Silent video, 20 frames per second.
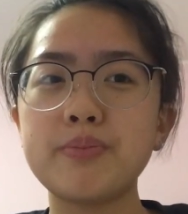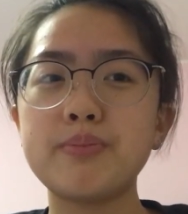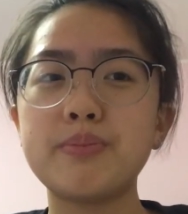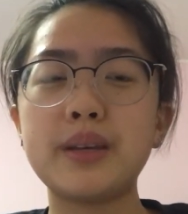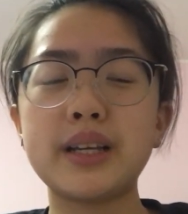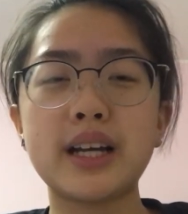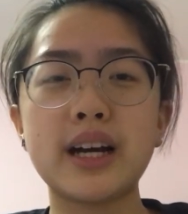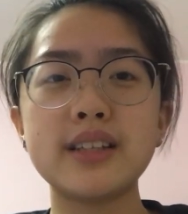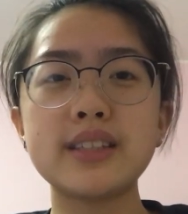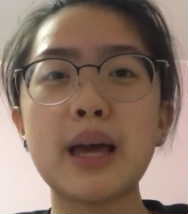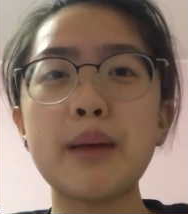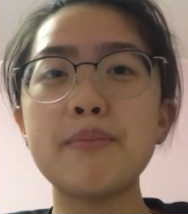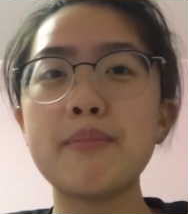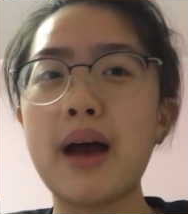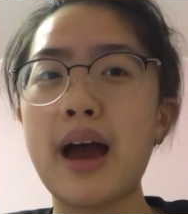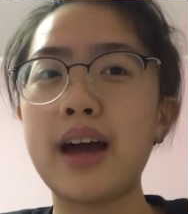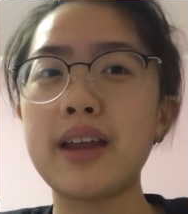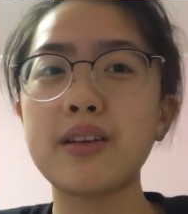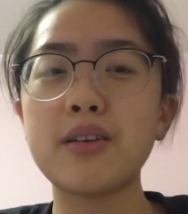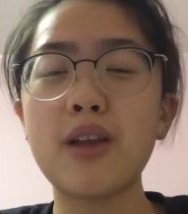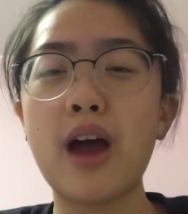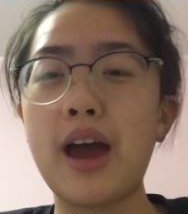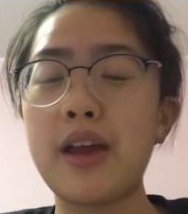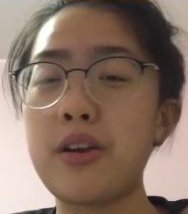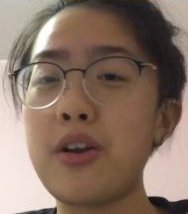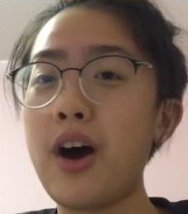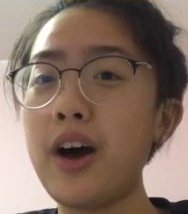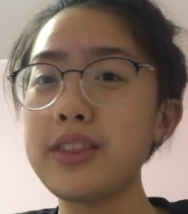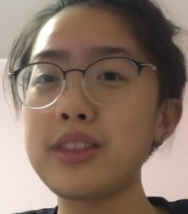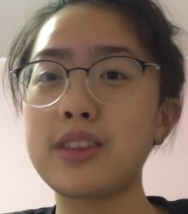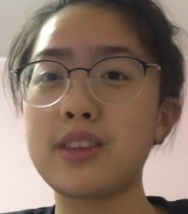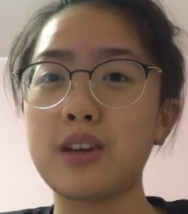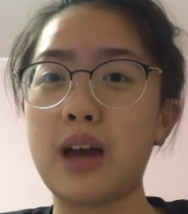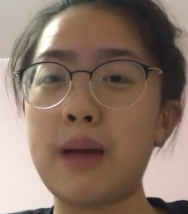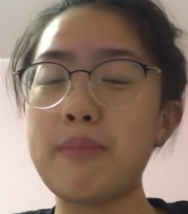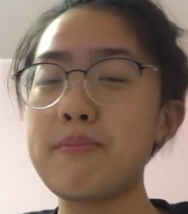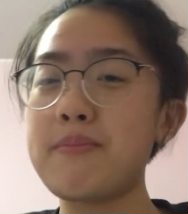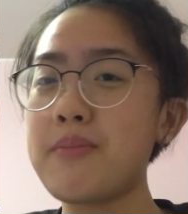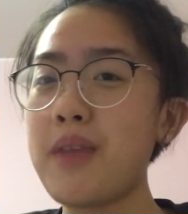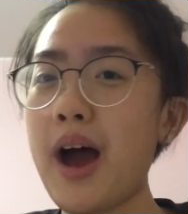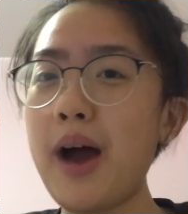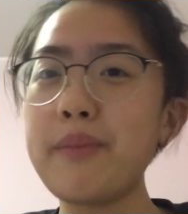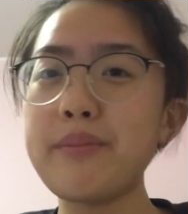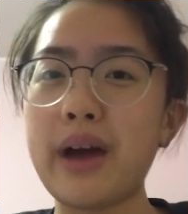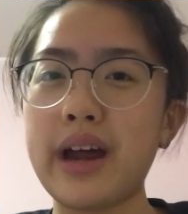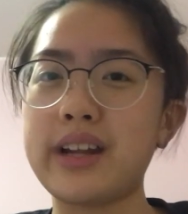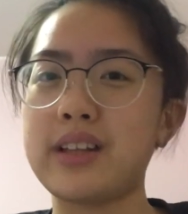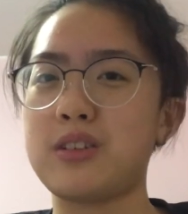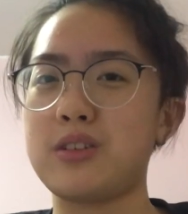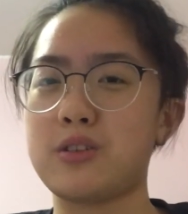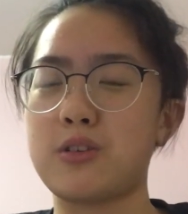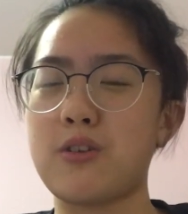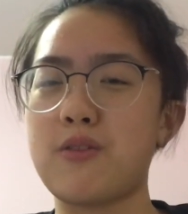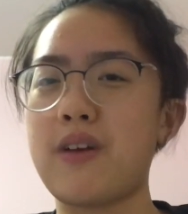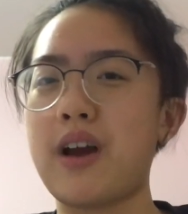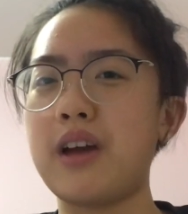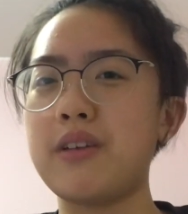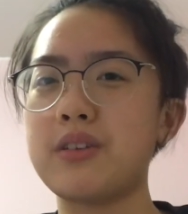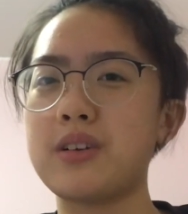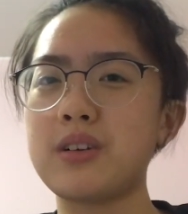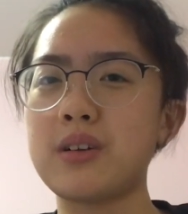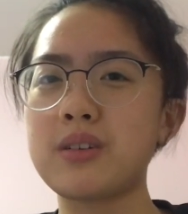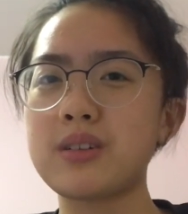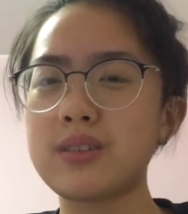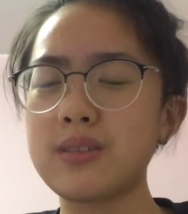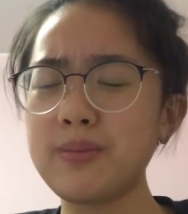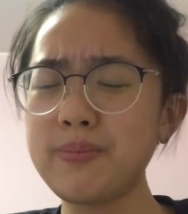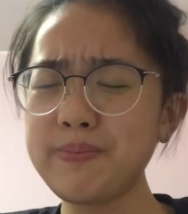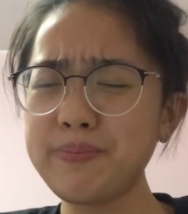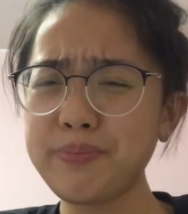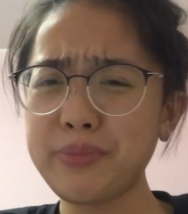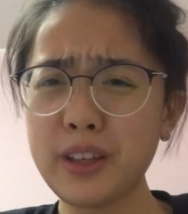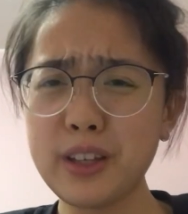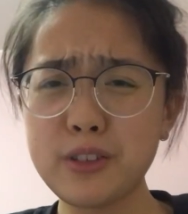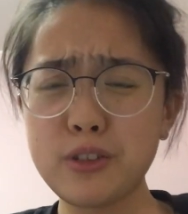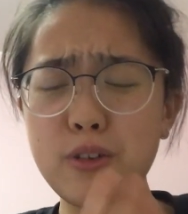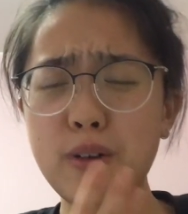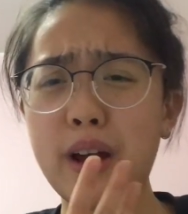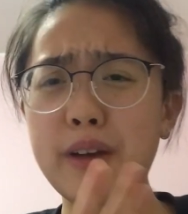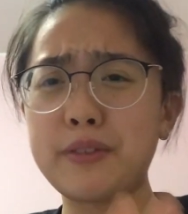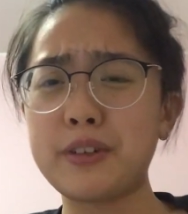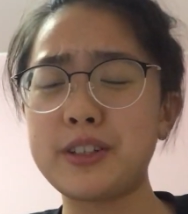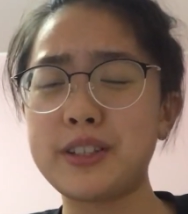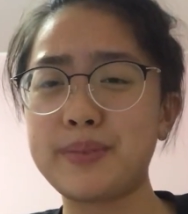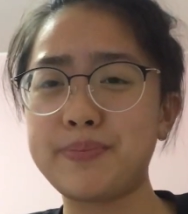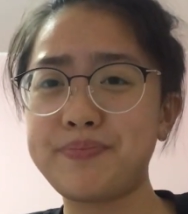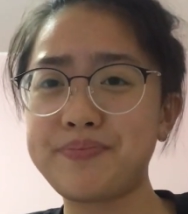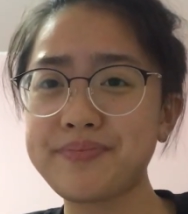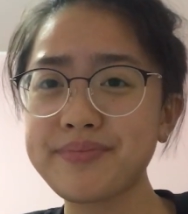Because I'm mad at I'm not mad at the survivors.